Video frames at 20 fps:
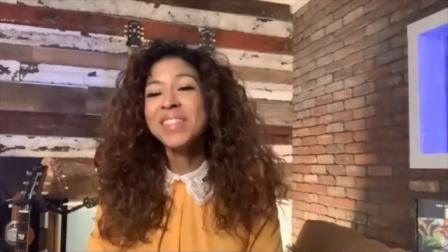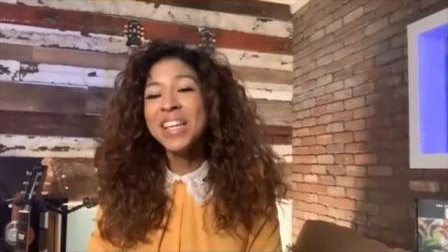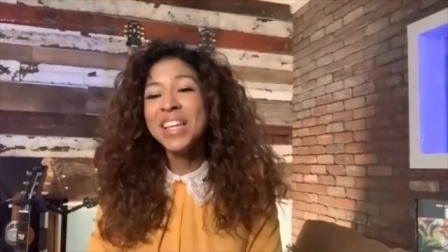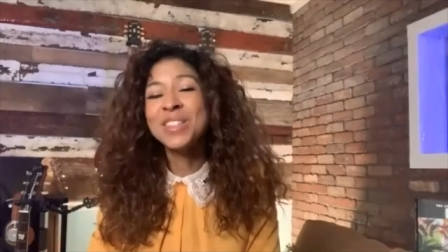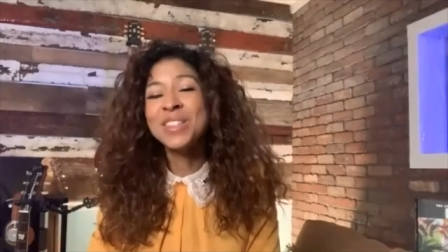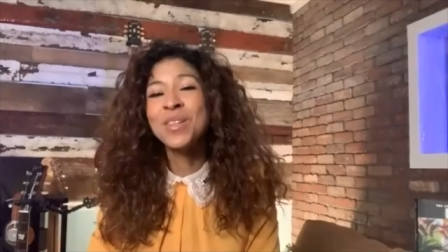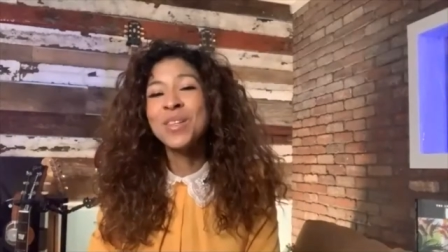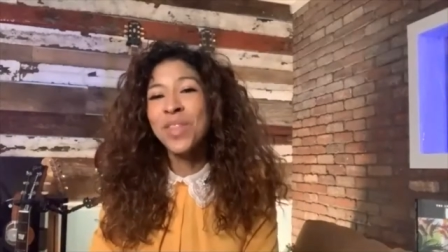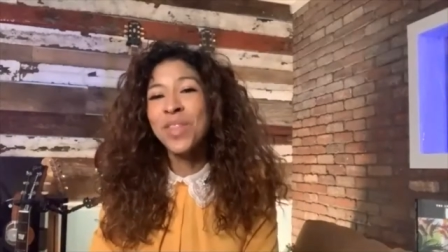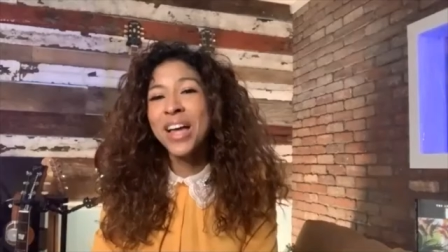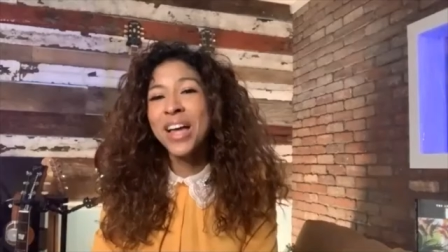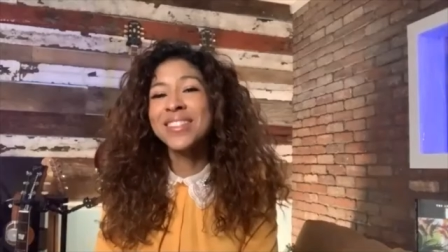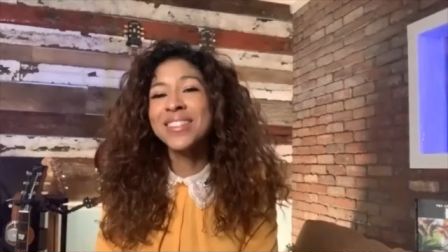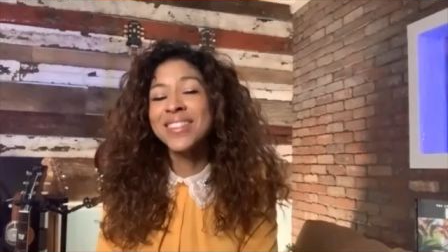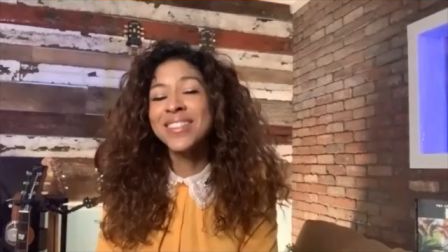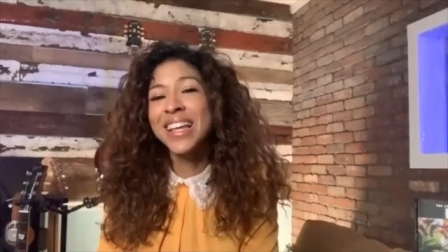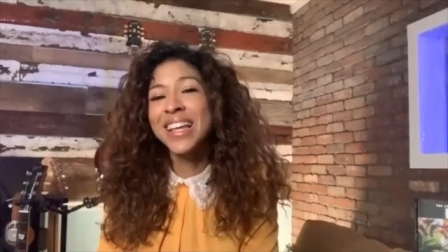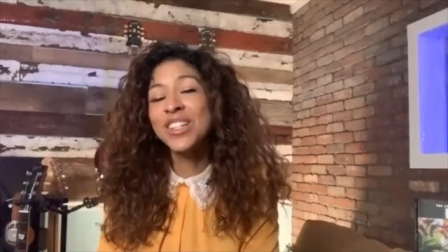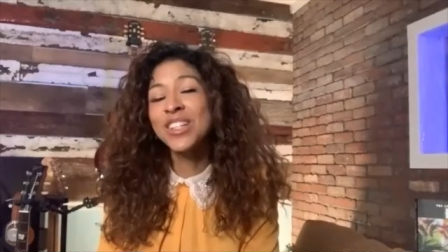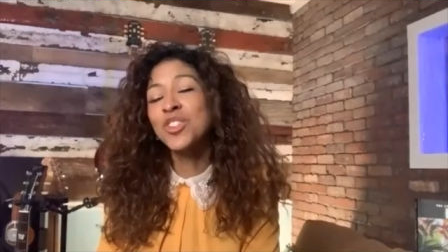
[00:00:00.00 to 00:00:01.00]
So
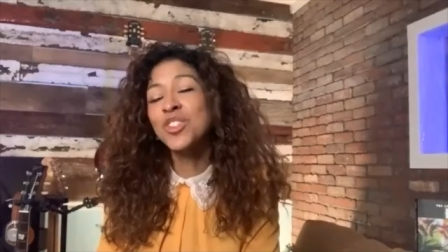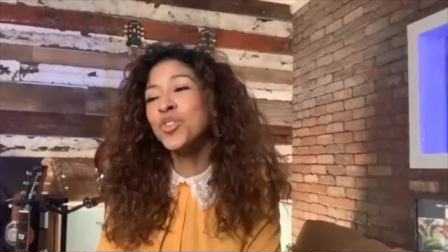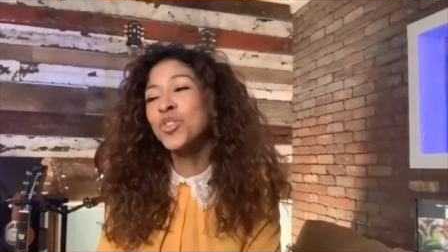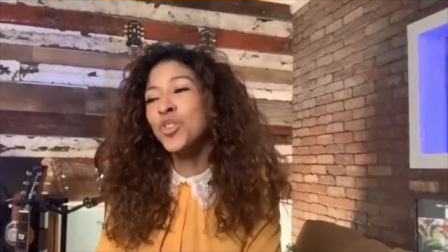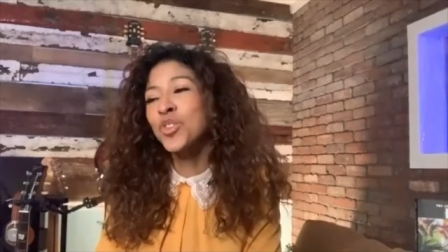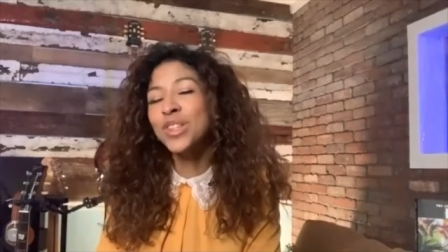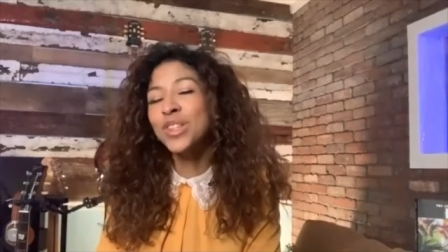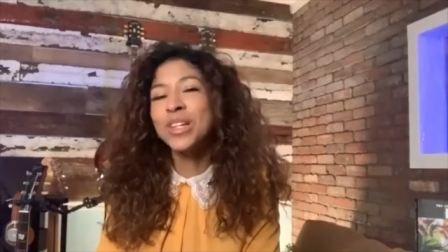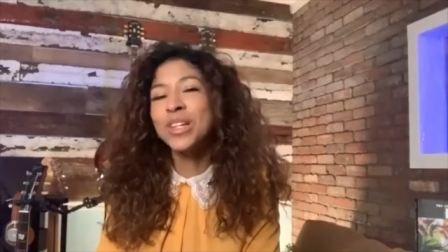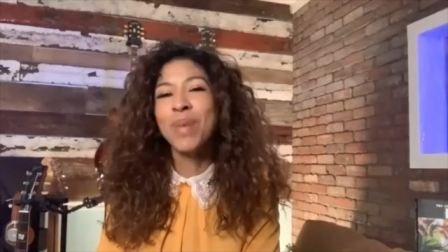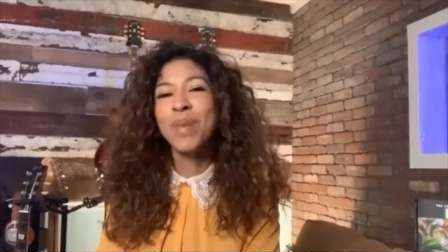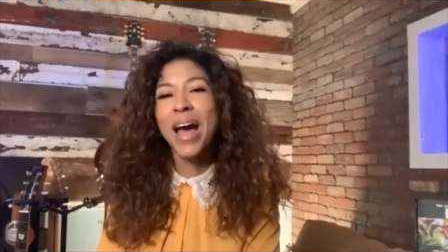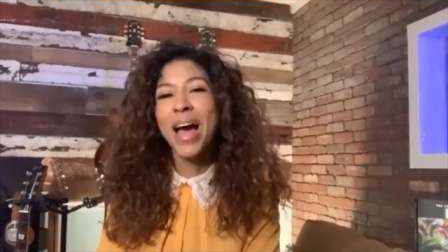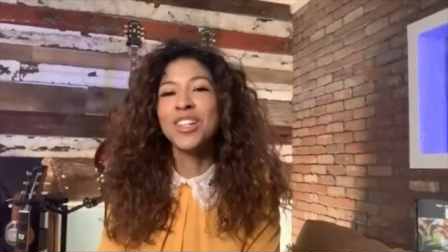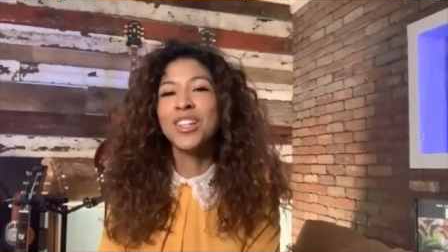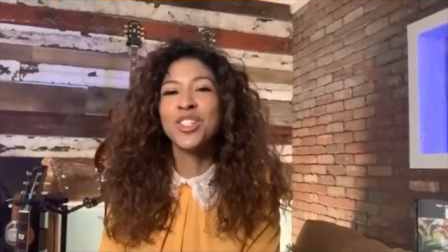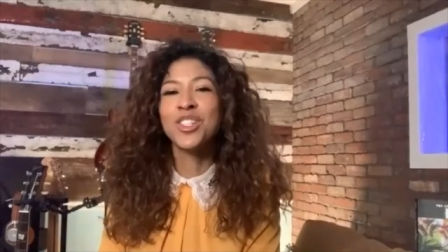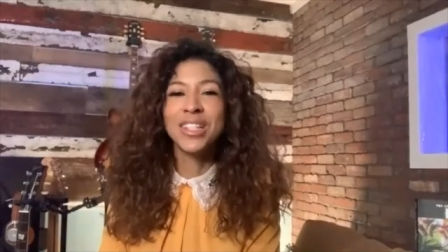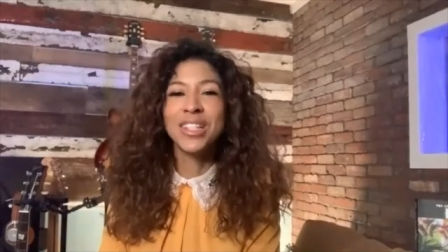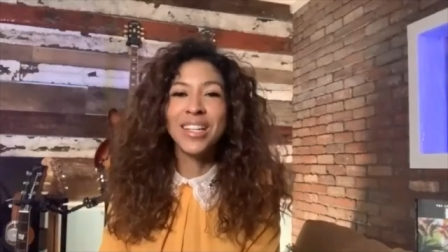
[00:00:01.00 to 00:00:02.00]
that's truly
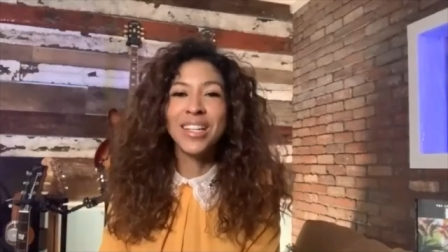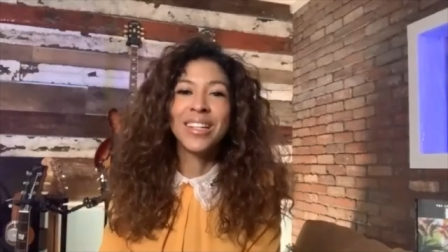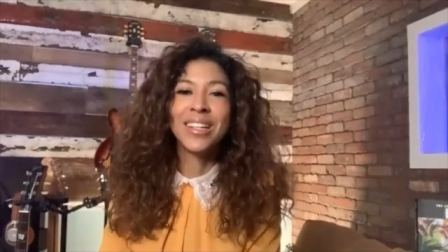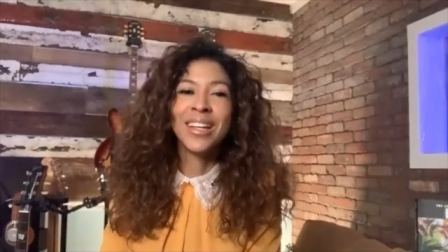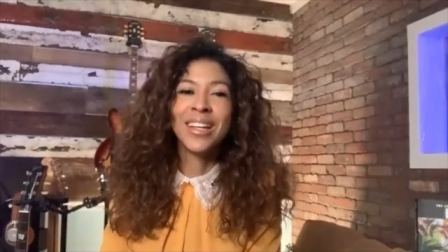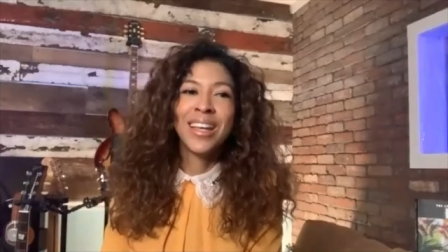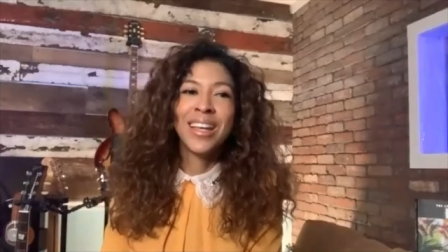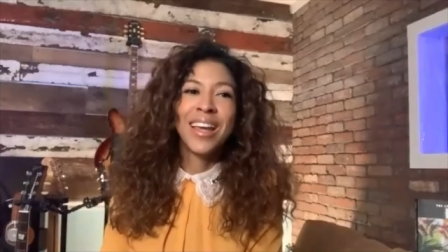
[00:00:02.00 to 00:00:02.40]
passionate.